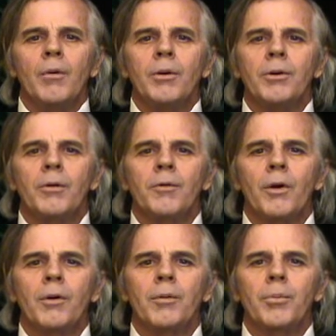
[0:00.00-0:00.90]
when you're
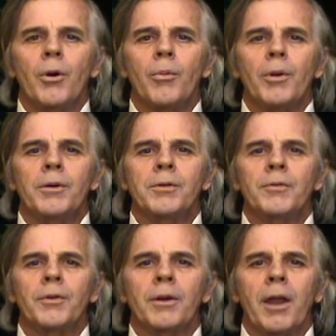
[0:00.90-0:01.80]
voting
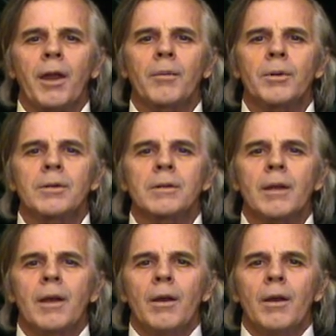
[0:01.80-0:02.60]
prohibition for cannabis,